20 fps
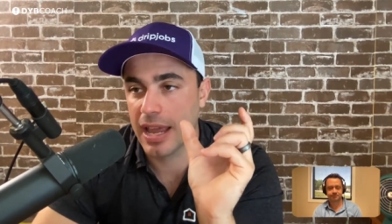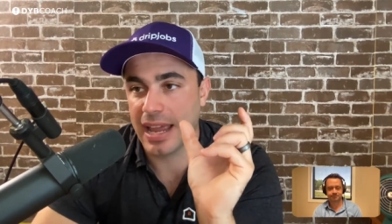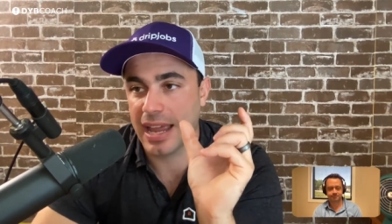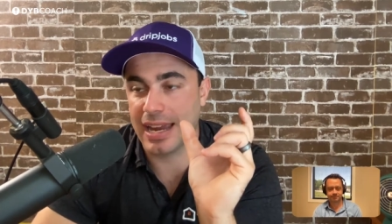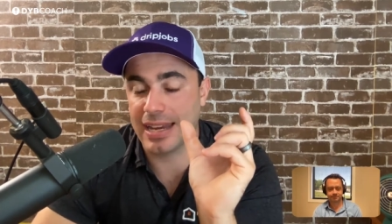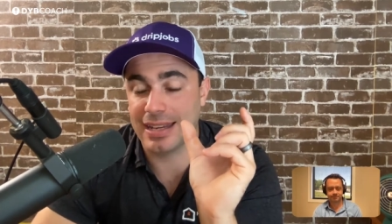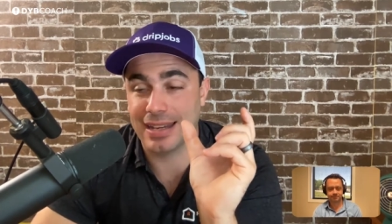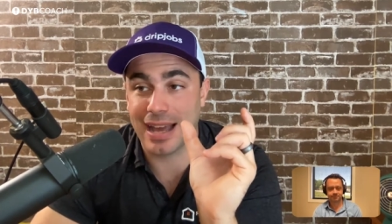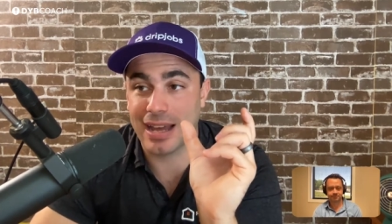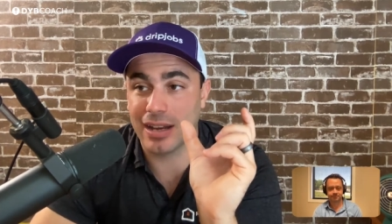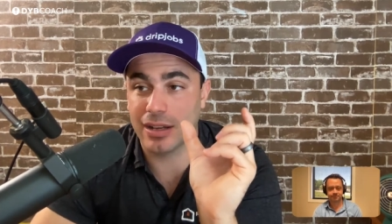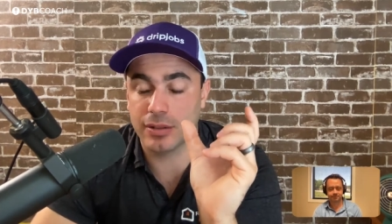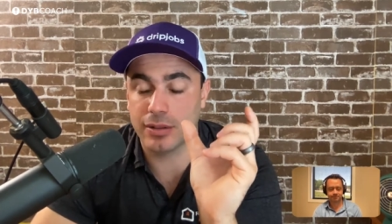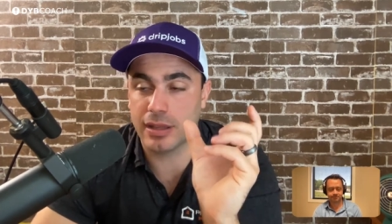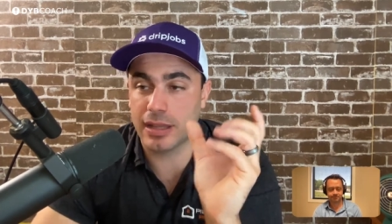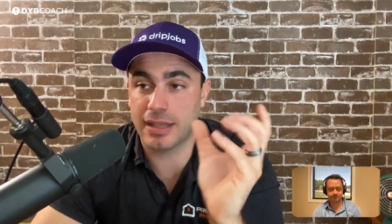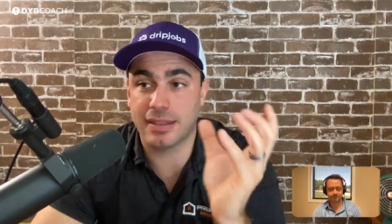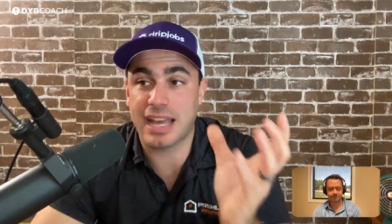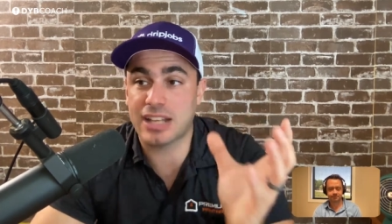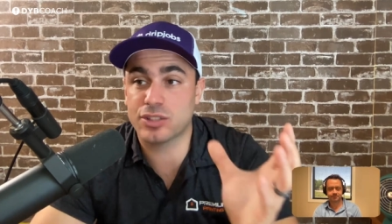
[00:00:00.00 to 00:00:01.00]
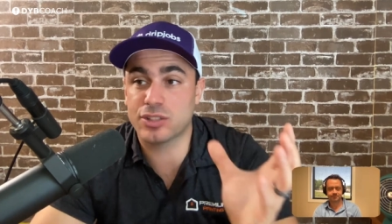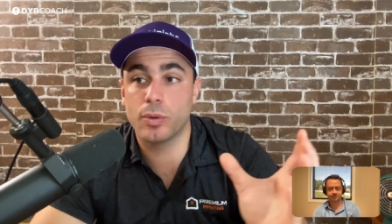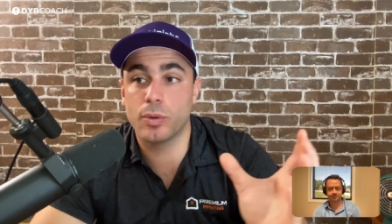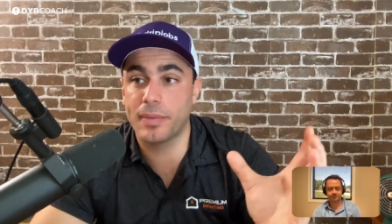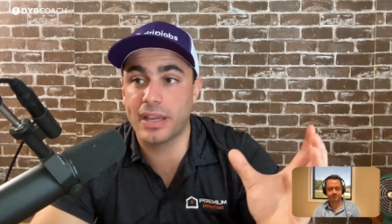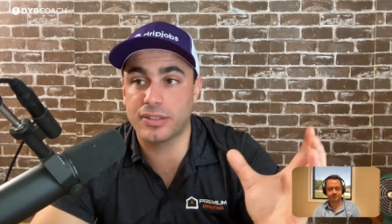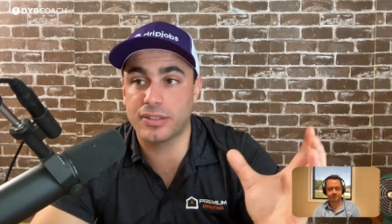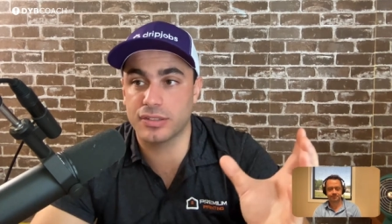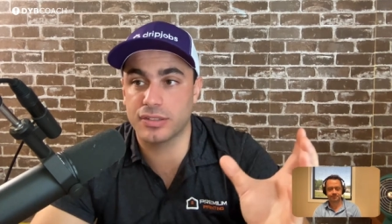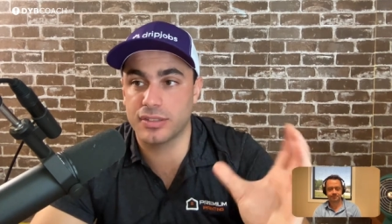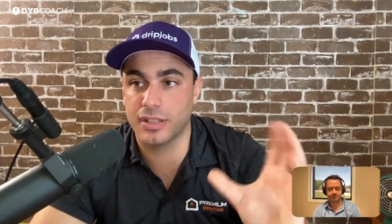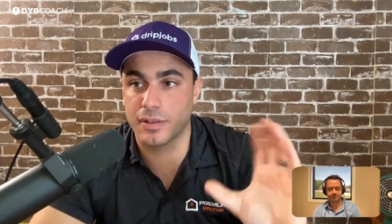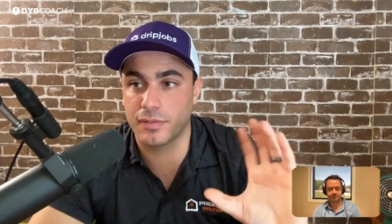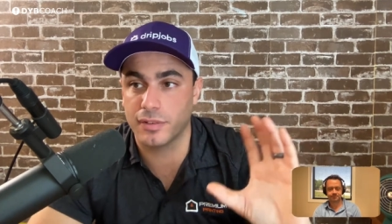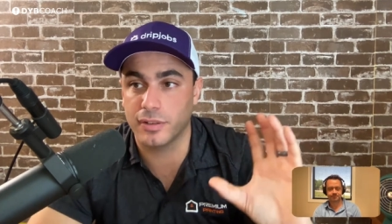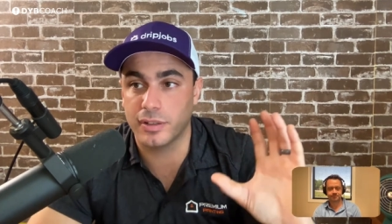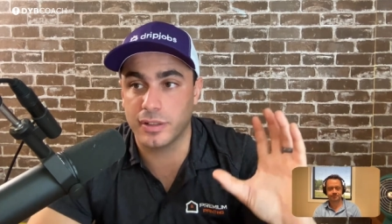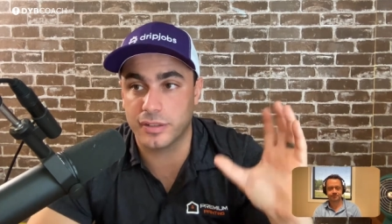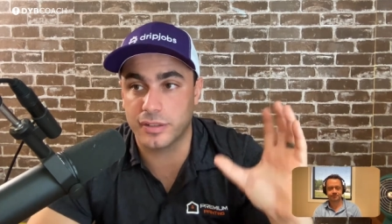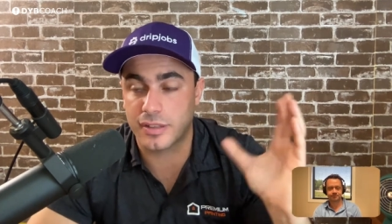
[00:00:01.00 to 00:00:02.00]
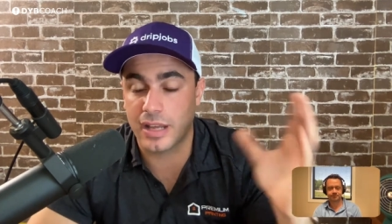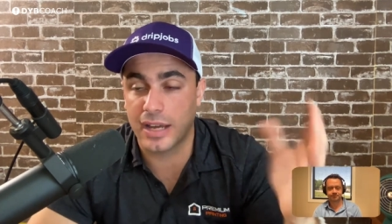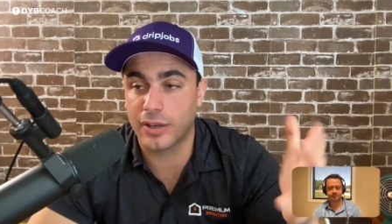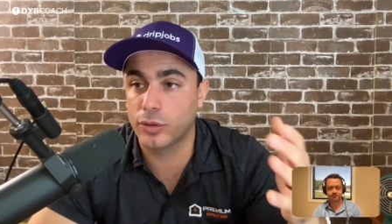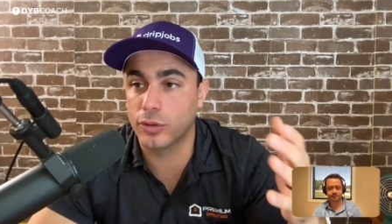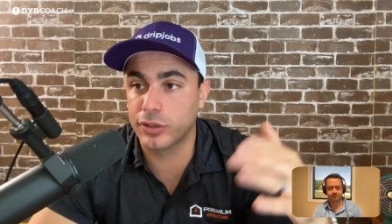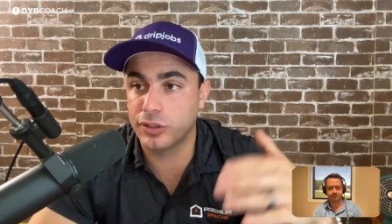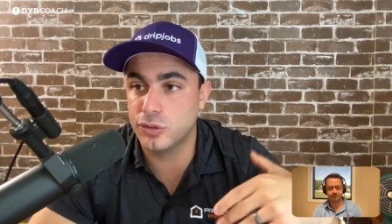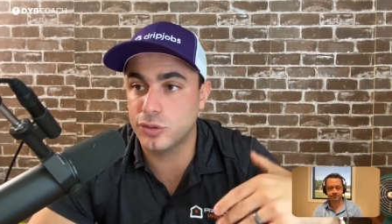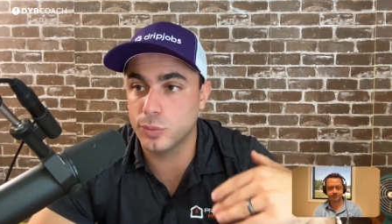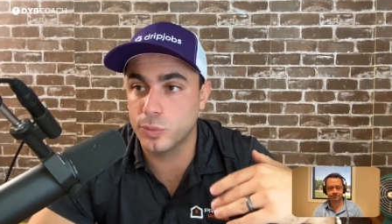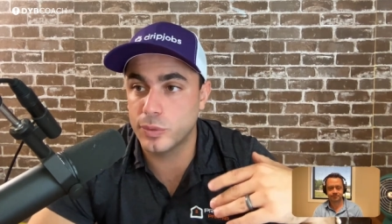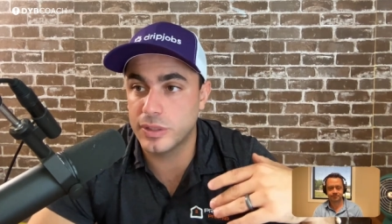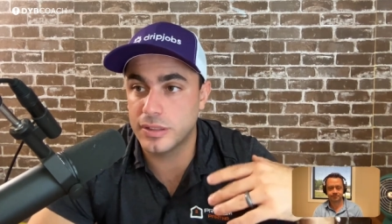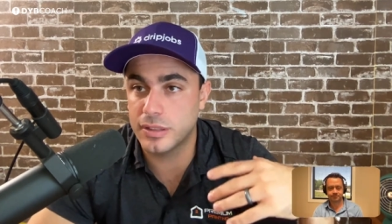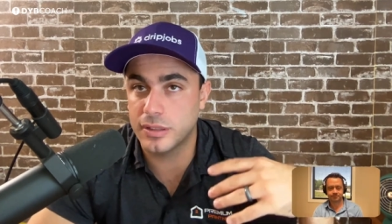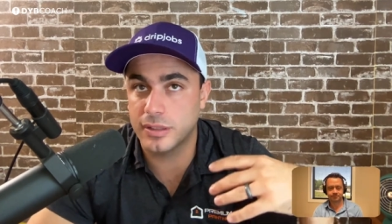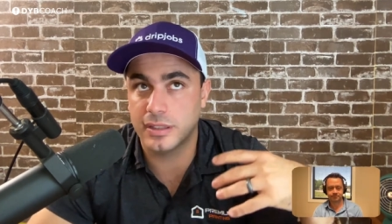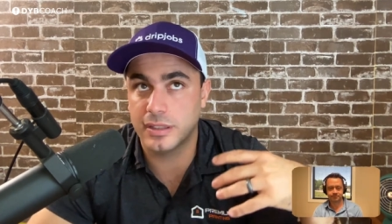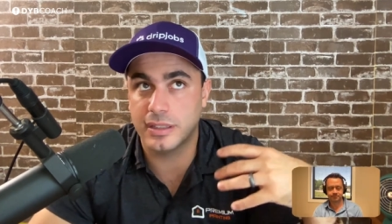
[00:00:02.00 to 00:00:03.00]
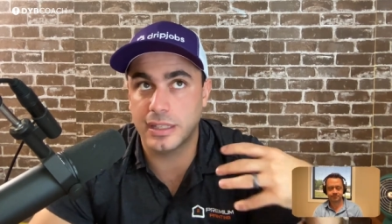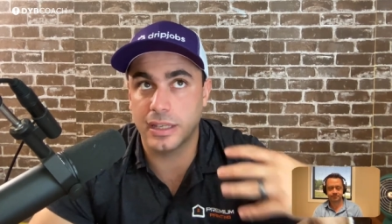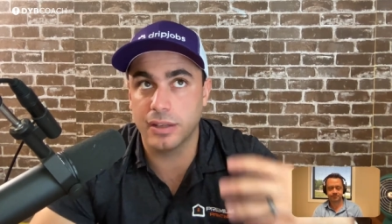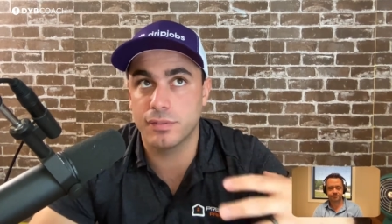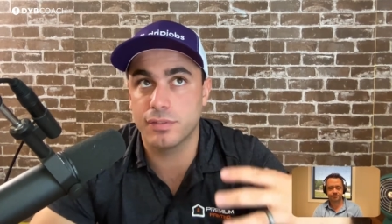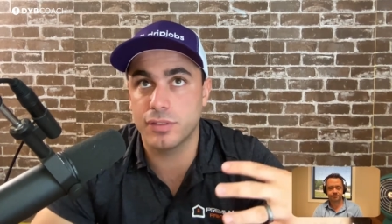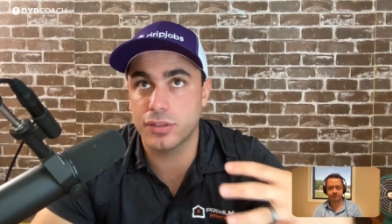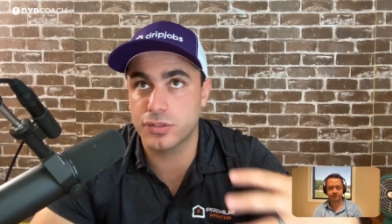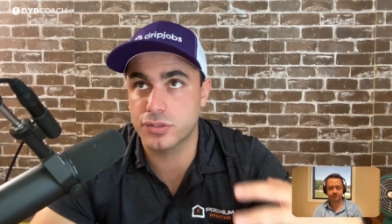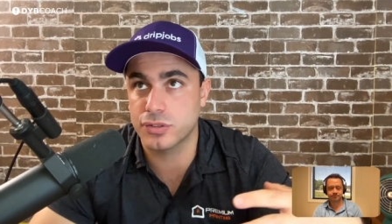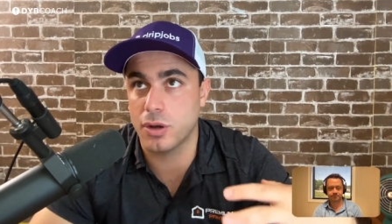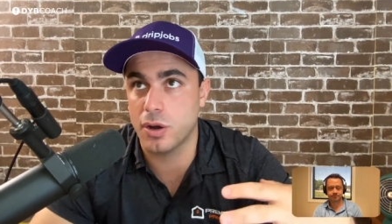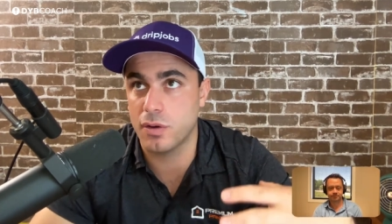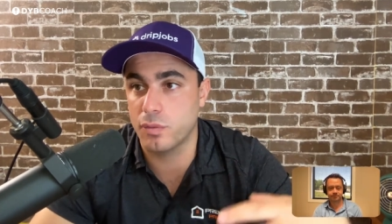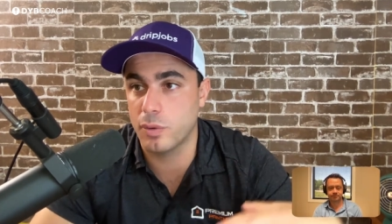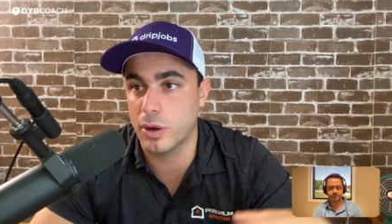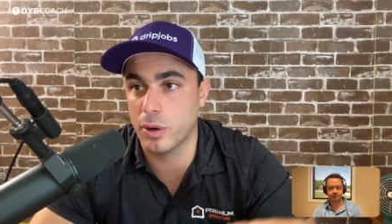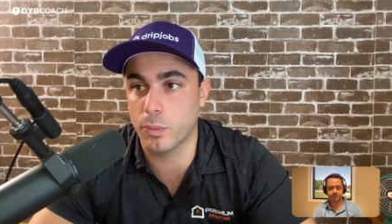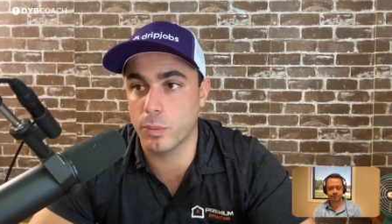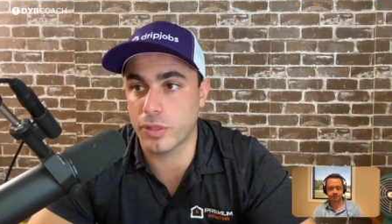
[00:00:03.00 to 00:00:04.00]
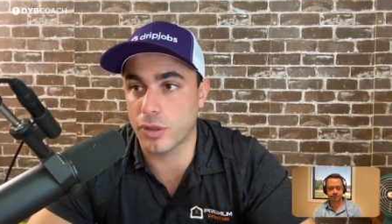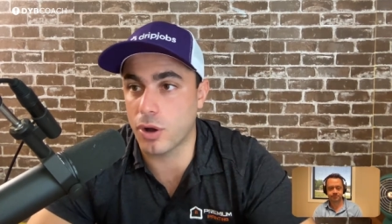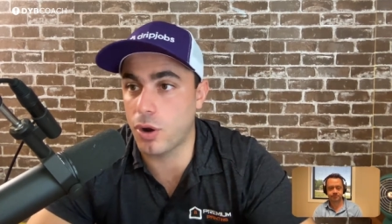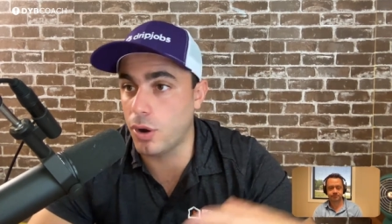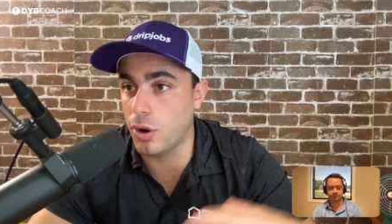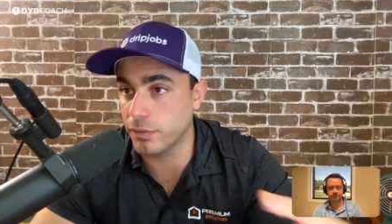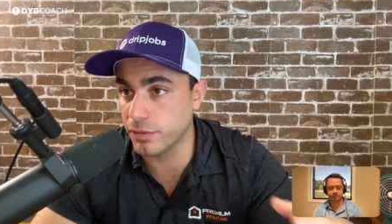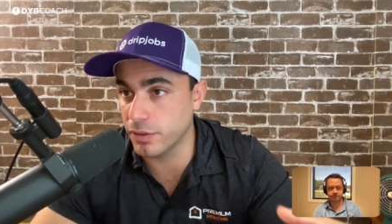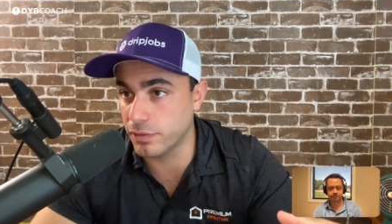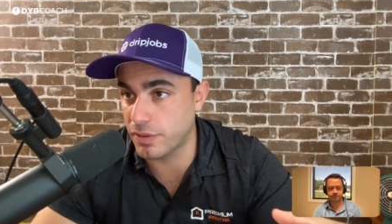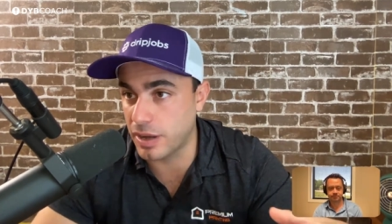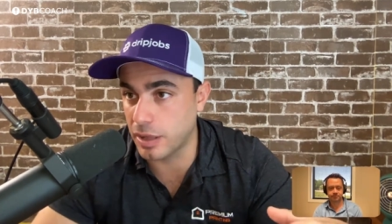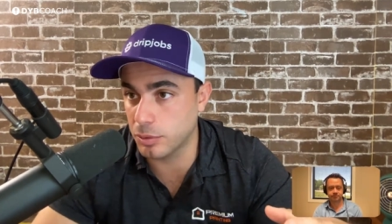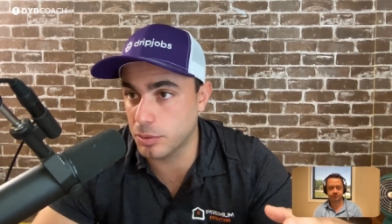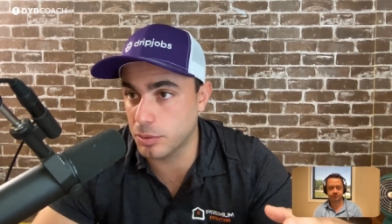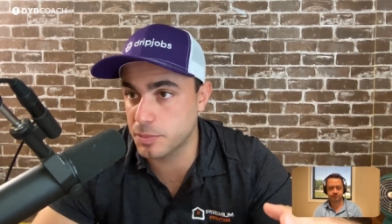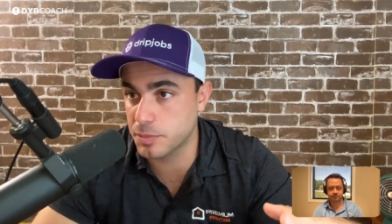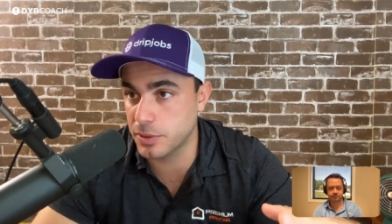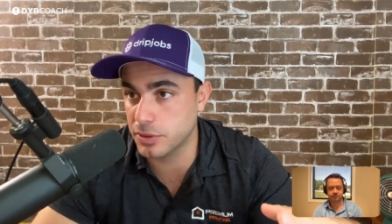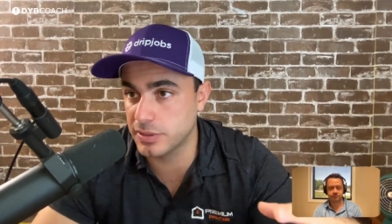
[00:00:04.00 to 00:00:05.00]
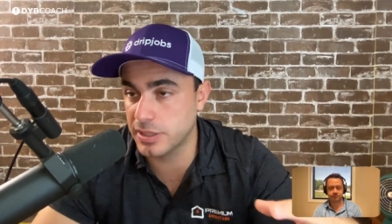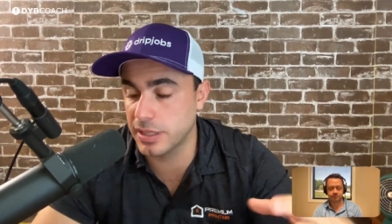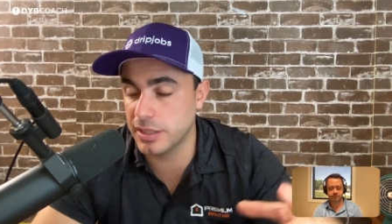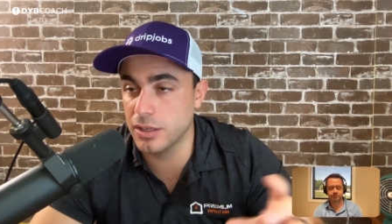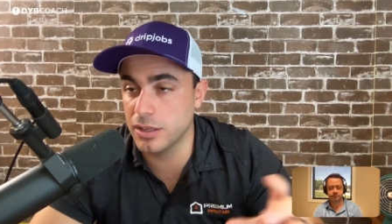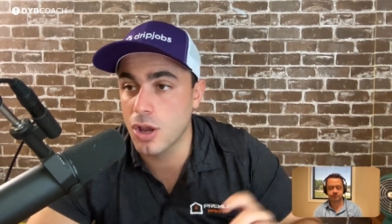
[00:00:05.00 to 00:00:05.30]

And not and that's what makes us different is not only do we give the software with all the follow-ups built in,